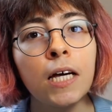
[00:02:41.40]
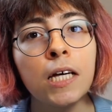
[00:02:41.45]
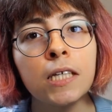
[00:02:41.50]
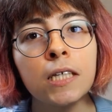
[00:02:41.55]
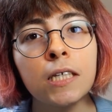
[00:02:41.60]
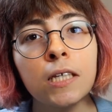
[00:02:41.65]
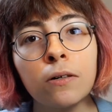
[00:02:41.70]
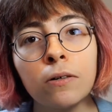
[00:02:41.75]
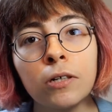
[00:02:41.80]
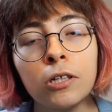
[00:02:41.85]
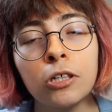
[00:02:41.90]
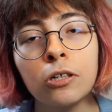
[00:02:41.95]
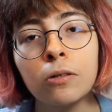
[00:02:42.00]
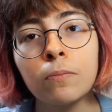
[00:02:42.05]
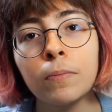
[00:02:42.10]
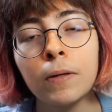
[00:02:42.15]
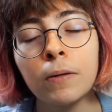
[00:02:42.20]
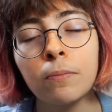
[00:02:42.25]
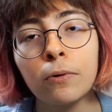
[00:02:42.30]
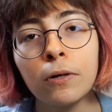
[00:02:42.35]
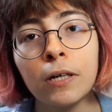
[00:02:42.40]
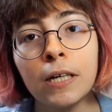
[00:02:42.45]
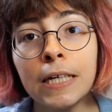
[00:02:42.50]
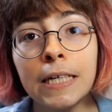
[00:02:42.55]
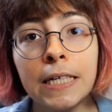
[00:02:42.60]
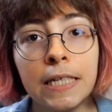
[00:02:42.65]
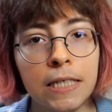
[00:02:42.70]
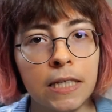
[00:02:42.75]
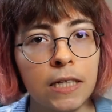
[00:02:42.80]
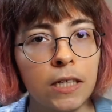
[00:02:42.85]
so it should be pretty
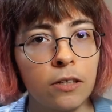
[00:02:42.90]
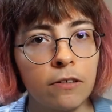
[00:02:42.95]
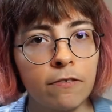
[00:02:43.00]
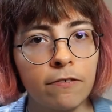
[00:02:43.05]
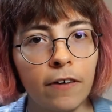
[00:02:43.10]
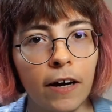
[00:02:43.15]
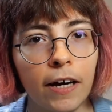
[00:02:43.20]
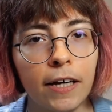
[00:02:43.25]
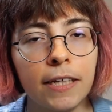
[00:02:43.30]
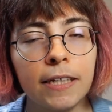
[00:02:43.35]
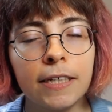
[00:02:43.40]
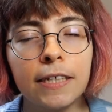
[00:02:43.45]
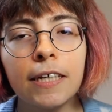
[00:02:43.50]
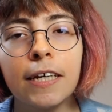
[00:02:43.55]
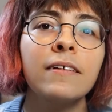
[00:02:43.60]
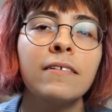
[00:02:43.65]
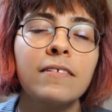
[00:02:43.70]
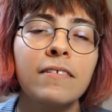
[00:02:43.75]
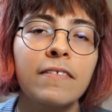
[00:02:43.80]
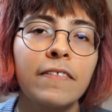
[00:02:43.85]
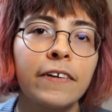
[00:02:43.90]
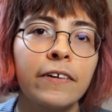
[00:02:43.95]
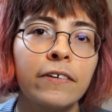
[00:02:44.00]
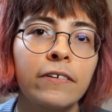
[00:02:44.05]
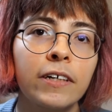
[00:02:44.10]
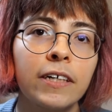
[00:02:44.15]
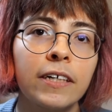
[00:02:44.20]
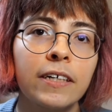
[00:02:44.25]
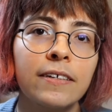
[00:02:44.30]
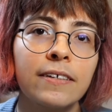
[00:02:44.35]
easy to find. This
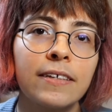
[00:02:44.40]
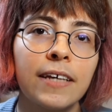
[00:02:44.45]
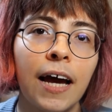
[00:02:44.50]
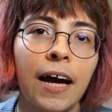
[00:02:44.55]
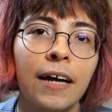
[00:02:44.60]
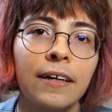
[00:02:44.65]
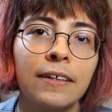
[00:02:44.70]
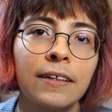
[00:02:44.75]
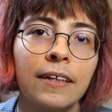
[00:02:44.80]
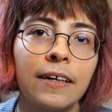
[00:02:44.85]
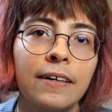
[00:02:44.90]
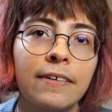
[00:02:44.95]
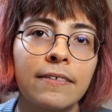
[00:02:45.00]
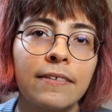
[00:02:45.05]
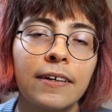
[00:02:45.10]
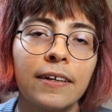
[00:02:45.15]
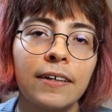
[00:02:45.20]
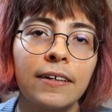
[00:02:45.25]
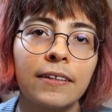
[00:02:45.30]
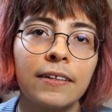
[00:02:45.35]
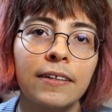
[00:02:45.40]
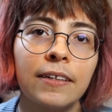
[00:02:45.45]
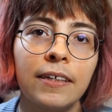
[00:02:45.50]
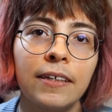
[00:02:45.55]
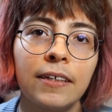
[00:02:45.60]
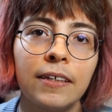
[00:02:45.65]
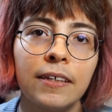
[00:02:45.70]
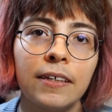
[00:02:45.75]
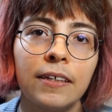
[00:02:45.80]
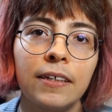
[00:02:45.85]
theory is analyzing
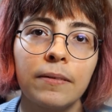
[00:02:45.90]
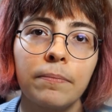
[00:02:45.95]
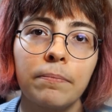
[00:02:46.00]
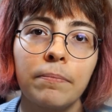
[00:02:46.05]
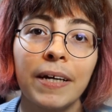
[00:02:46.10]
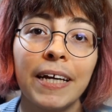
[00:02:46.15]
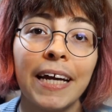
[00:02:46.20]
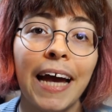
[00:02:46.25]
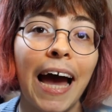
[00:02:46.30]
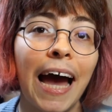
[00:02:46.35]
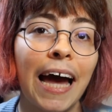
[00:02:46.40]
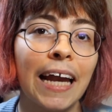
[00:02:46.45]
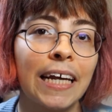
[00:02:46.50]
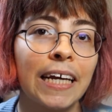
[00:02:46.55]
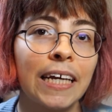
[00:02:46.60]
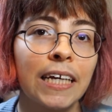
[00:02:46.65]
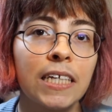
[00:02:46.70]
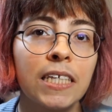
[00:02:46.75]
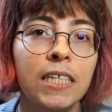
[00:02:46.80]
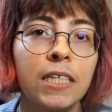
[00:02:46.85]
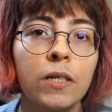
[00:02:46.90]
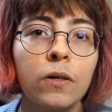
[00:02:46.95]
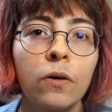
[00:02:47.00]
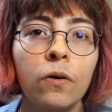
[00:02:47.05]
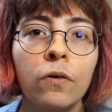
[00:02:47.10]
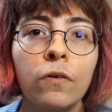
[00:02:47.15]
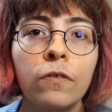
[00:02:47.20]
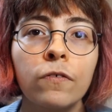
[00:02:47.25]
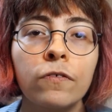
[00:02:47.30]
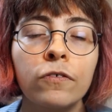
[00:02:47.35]
the mechanics
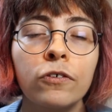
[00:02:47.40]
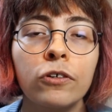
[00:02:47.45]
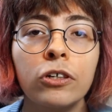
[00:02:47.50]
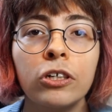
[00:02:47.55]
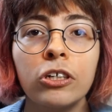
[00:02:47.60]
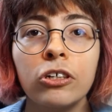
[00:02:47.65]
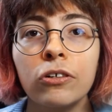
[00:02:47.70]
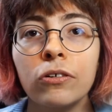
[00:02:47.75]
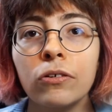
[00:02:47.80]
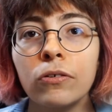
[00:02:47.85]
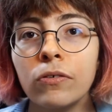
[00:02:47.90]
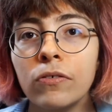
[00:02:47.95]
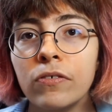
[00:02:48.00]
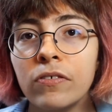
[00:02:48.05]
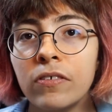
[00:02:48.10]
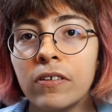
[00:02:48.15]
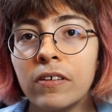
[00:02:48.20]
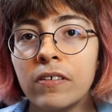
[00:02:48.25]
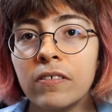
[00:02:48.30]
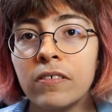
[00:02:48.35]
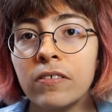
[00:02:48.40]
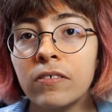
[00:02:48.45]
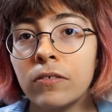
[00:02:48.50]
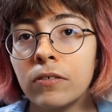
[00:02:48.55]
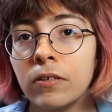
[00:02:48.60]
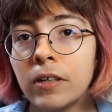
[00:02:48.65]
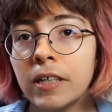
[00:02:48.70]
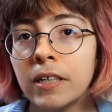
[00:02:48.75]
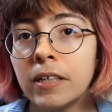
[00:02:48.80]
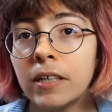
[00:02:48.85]
of traditional cis
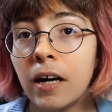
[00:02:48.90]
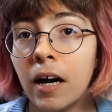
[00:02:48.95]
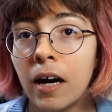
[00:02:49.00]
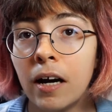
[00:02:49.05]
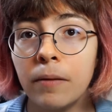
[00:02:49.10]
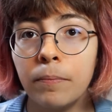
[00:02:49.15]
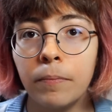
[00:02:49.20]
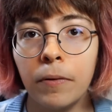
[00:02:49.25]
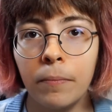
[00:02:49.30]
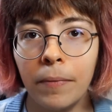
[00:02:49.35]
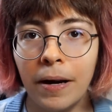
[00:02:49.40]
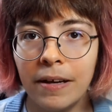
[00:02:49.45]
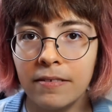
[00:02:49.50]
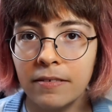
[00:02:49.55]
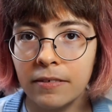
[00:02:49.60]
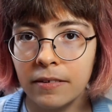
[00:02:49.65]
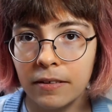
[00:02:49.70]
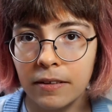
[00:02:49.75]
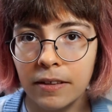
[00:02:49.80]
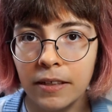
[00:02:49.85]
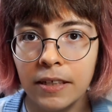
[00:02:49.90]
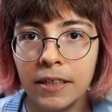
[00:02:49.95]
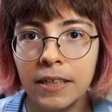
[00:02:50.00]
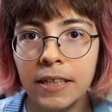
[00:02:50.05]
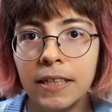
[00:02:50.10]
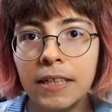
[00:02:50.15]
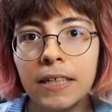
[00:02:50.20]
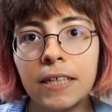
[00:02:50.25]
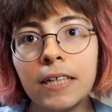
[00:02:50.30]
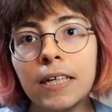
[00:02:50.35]
straight
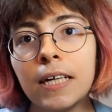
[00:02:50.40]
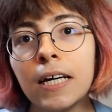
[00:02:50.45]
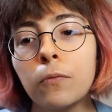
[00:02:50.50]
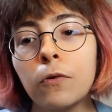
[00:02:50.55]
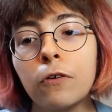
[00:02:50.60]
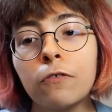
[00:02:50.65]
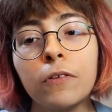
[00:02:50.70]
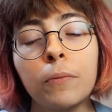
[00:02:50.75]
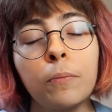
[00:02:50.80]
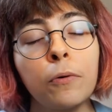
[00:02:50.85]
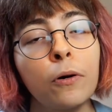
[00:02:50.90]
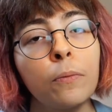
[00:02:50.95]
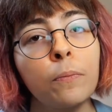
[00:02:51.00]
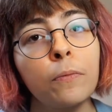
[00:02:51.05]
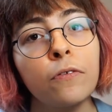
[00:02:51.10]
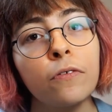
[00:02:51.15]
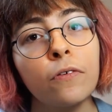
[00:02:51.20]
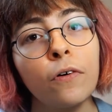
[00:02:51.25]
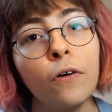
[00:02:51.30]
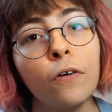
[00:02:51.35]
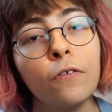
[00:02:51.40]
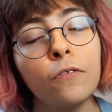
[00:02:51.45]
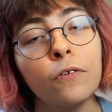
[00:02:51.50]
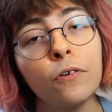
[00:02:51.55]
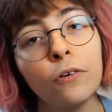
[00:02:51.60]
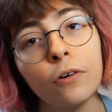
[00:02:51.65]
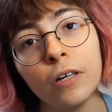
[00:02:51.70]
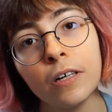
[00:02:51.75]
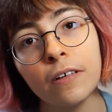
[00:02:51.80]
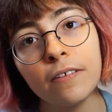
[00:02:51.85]
hypermasculinity with the purpose of
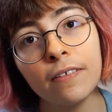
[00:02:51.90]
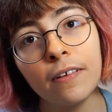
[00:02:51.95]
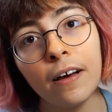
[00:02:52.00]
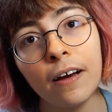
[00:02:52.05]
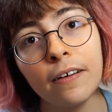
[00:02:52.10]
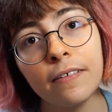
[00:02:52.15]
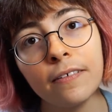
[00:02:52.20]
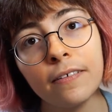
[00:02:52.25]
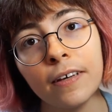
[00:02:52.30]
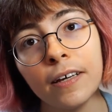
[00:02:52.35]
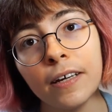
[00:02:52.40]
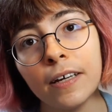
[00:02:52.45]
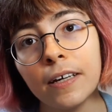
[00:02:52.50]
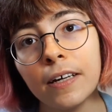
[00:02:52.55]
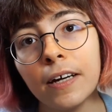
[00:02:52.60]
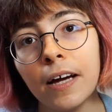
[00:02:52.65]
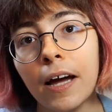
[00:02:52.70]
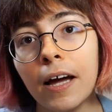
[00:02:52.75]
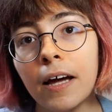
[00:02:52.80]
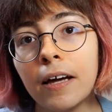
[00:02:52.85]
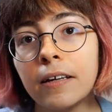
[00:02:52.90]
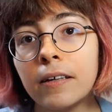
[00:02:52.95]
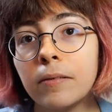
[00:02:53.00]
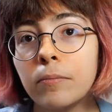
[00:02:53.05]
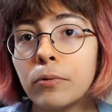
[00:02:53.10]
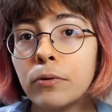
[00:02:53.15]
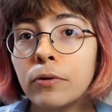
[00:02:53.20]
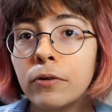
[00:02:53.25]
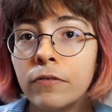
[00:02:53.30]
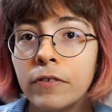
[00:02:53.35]
criticizing and
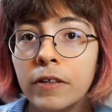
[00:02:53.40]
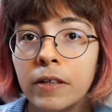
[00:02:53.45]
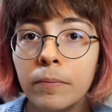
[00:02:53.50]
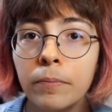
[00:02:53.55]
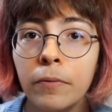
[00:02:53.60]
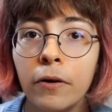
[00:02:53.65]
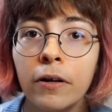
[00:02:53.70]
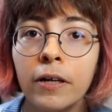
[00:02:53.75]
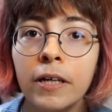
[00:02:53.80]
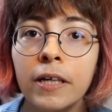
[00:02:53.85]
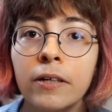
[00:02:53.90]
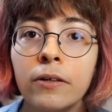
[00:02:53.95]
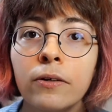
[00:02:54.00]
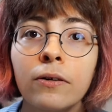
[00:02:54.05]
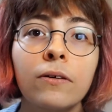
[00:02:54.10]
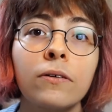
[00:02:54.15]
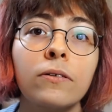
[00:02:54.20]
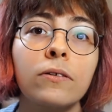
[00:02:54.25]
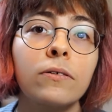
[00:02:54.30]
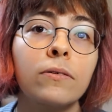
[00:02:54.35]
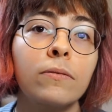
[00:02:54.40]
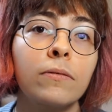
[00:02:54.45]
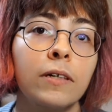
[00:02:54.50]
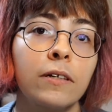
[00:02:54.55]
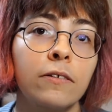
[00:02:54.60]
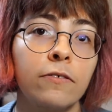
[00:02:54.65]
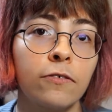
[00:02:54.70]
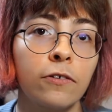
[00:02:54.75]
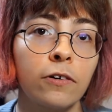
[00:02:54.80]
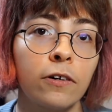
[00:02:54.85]
improving upon it, not to
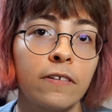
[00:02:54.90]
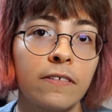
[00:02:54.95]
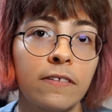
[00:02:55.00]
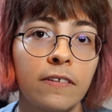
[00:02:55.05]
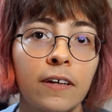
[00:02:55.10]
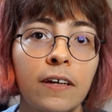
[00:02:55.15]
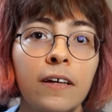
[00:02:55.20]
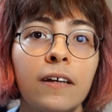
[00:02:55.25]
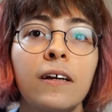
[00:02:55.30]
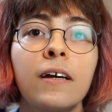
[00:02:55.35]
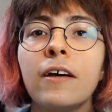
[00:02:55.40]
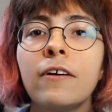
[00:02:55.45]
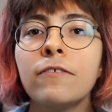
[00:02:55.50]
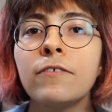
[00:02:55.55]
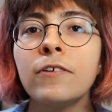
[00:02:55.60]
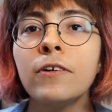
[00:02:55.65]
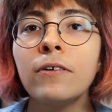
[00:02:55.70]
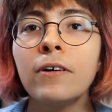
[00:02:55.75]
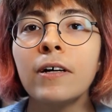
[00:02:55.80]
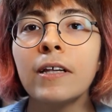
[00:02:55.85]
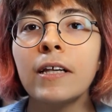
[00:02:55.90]
reinforce it. If you are